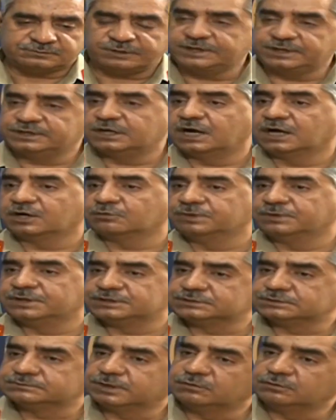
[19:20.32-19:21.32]
strange
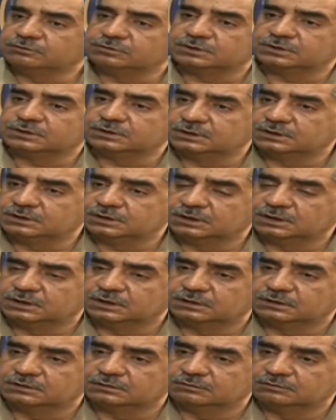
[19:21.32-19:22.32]
arguments about
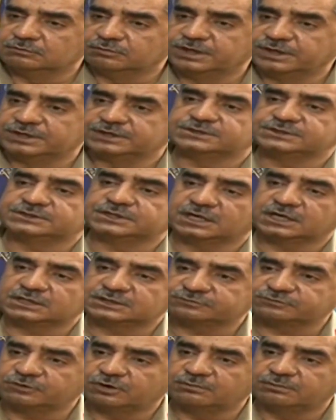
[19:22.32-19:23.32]
where it
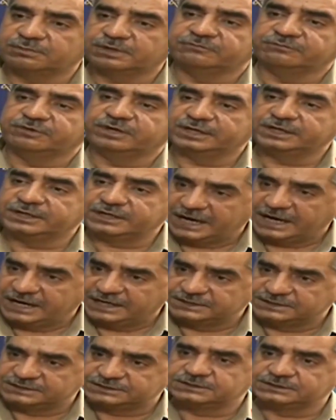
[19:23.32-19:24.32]
starts from and where it
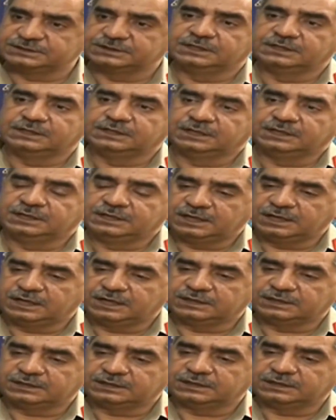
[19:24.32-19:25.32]
ends,
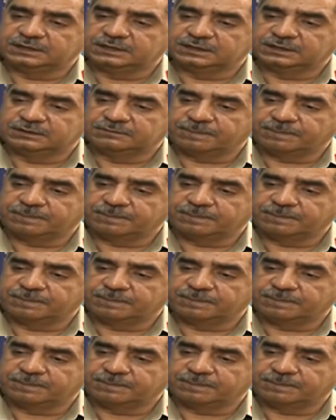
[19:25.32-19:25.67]
and